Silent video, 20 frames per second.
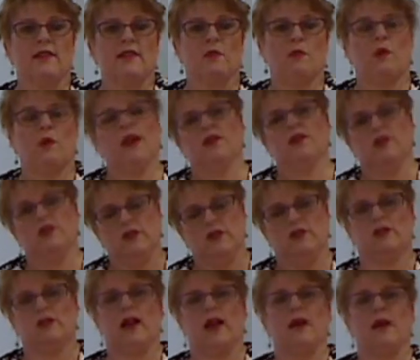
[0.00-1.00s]
when
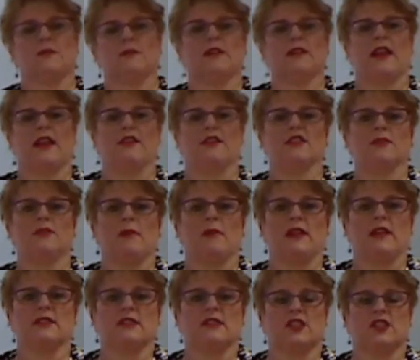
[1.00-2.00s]
you come together to make
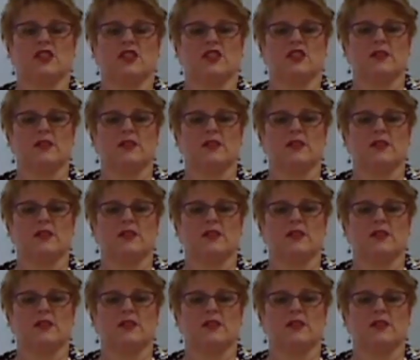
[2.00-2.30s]
decisions